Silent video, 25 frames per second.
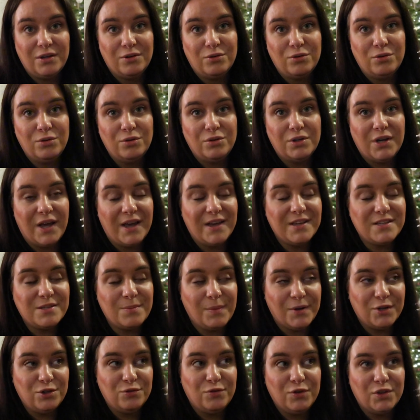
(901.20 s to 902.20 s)
include as
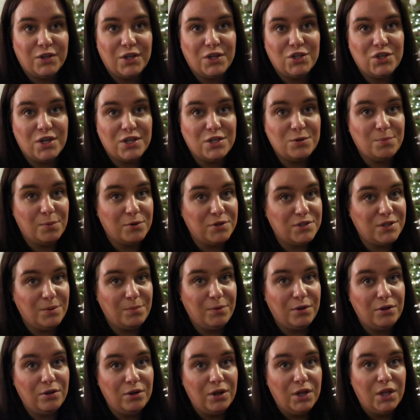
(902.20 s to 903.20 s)
much footage as
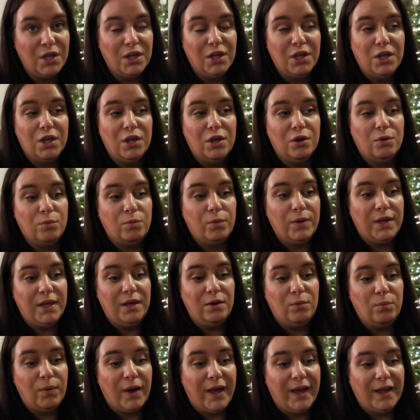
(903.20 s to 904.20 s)
possible
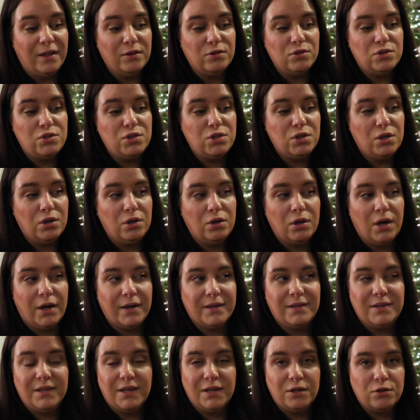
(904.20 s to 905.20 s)
we went to
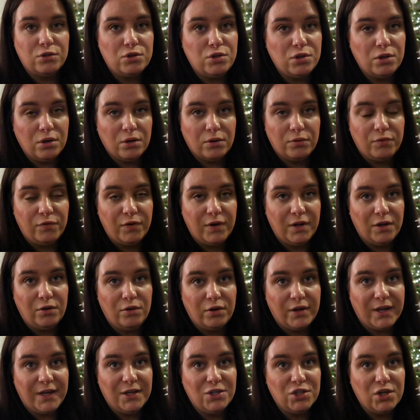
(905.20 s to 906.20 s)
i think two or three
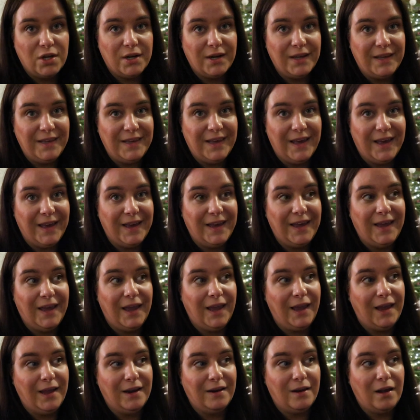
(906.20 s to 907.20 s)
locations here
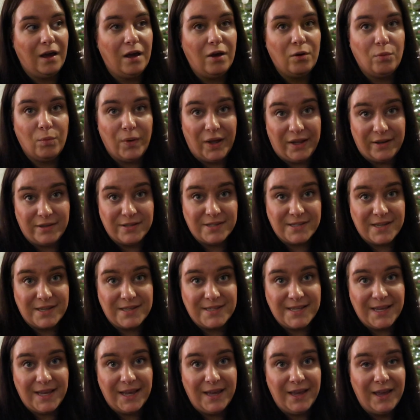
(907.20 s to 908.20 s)
in Wells
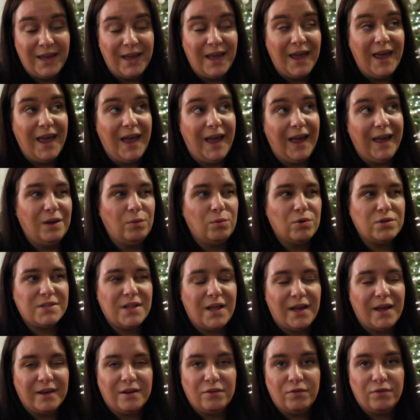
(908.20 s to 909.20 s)
City it was
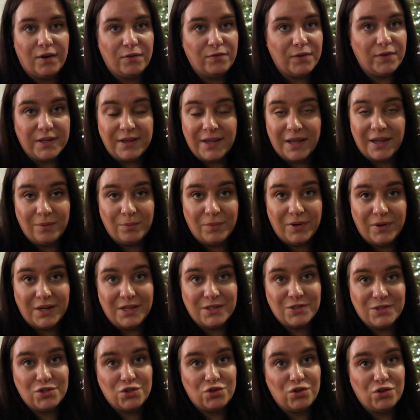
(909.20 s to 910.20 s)
like roughly 10
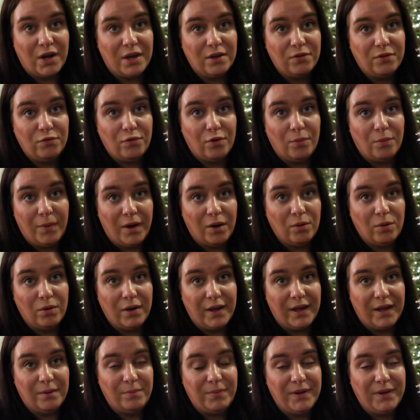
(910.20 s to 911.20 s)
minutes drive from
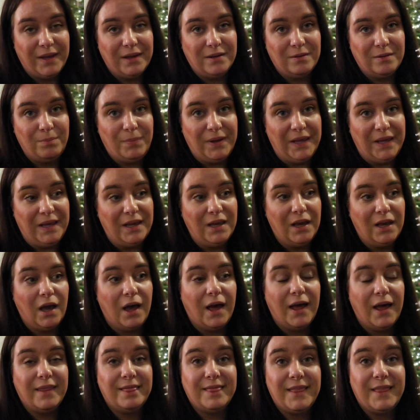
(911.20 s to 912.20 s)
our Airbnb
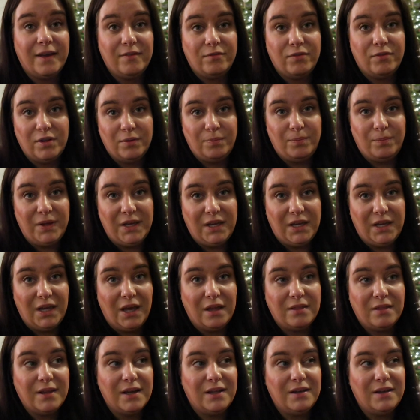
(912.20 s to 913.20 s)
uh, that will
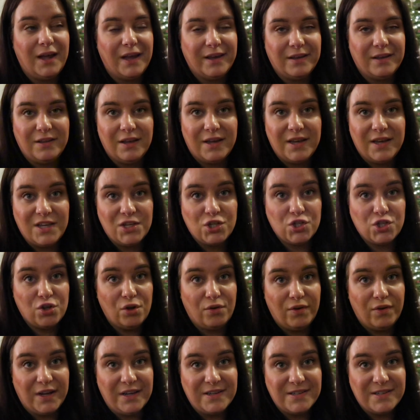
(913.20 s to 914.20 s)
be the, like the
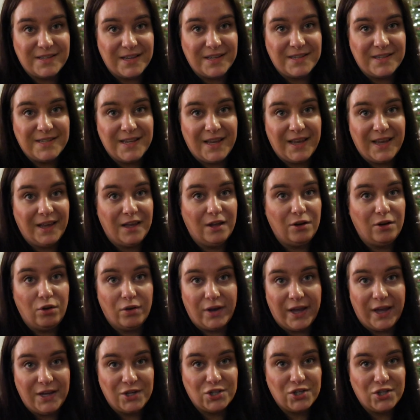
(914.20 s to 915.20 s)
historic city
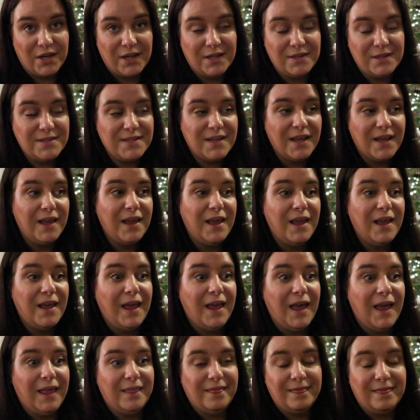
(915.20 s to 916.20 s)
locations
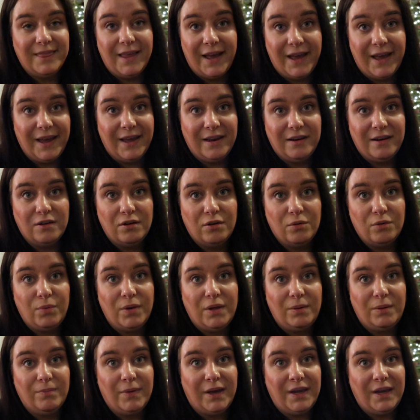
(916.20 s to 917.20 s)
and then
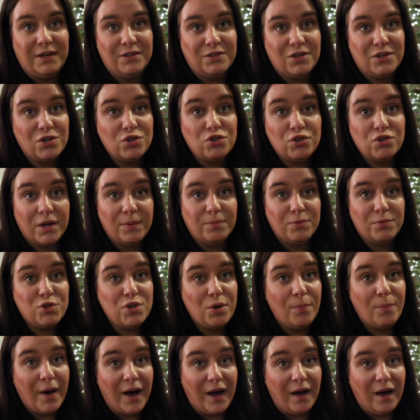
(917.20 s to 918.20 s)
we made trip
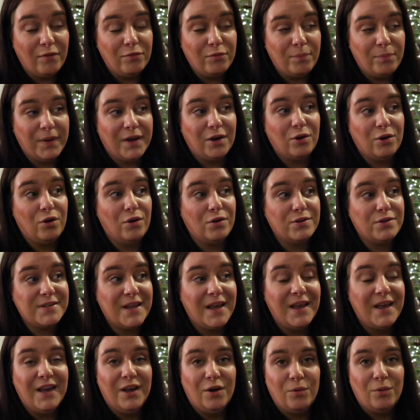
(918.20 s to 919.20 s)
to Bath,
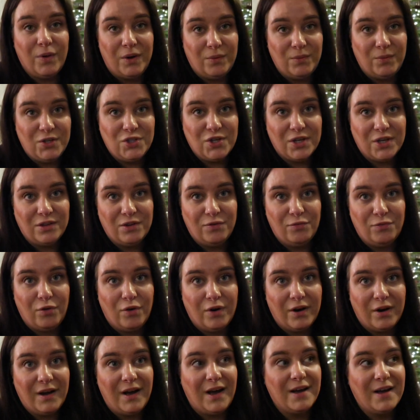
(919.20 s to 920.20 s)
because when we checked
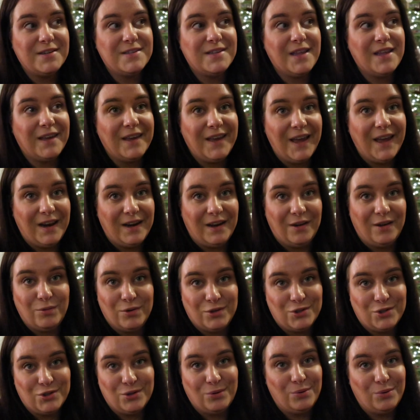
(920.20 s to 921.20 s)
forecast again it
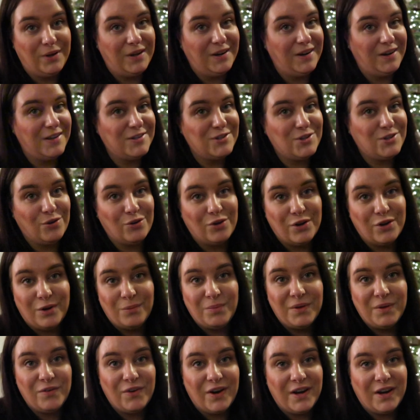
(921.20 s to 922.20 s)
was showing it's not going
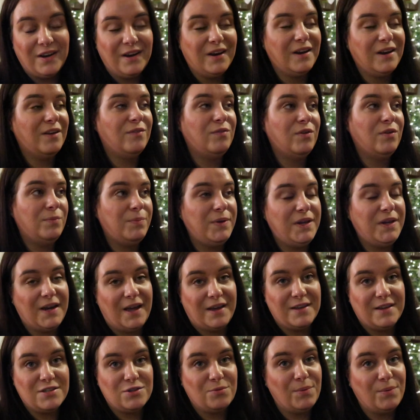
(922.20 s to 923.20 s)
to be raining it will be
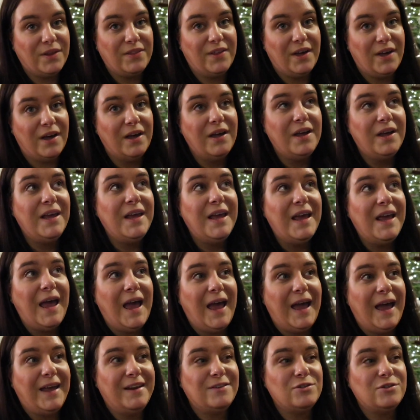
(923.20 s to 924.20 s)
nice weather
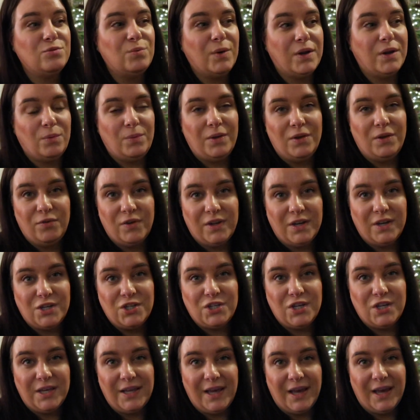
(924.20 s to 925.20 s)
and when we
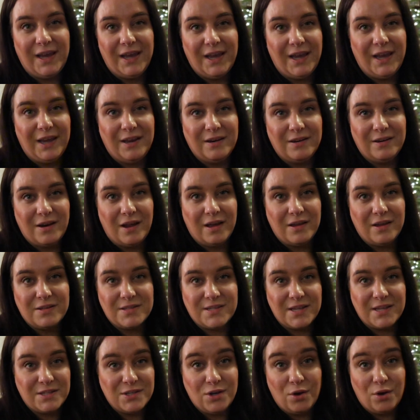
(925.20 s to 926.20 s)
finish here in
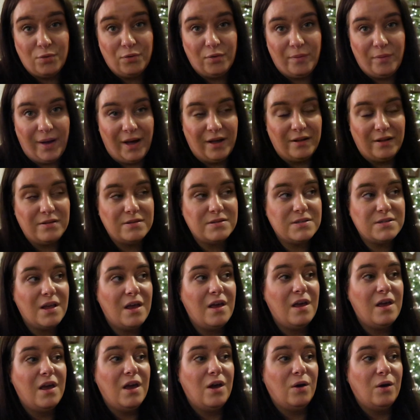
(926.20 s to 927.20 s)
city of Wales
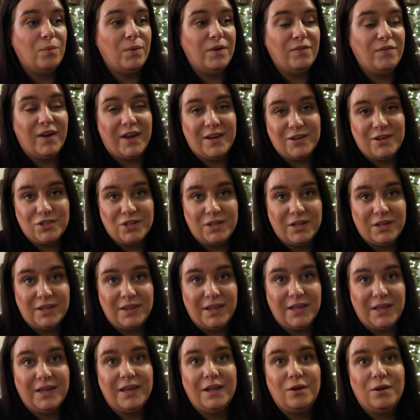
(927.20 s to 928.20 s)
we were actually
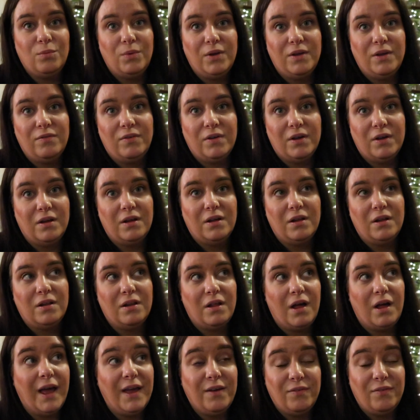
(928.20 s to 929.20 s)
thinking we
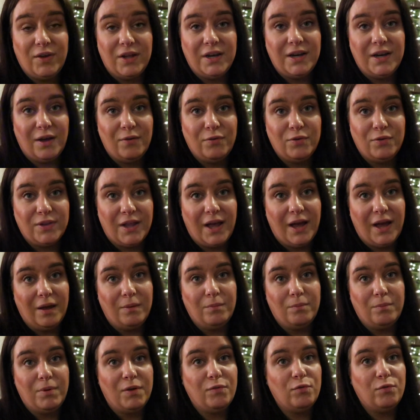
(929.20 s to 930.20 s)
will have enough
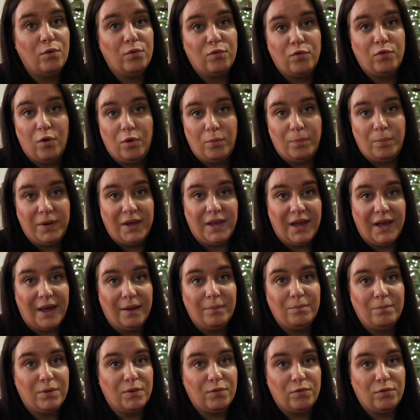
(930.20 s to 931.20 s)
time before 4
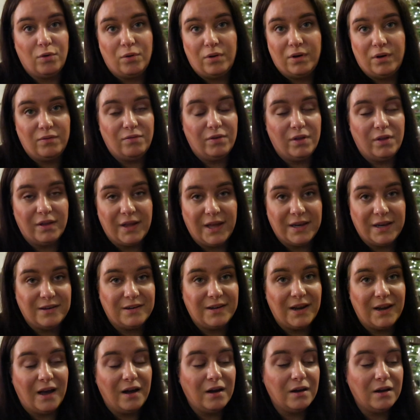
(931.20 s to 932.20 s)
p.m. before it will
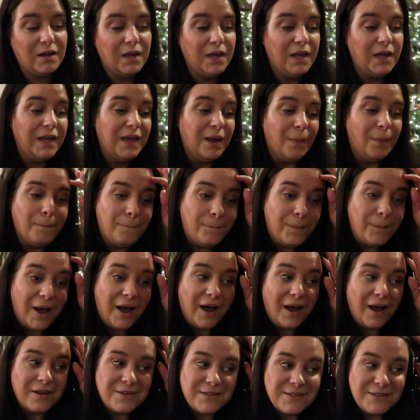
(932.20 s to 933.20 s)
get dark
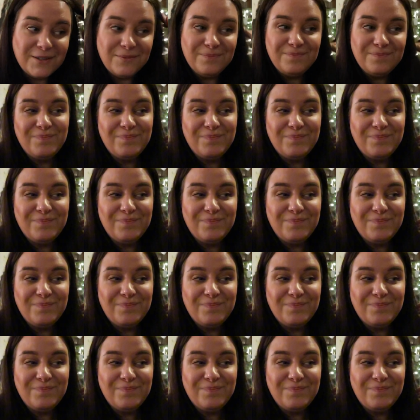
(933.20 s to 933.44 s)
but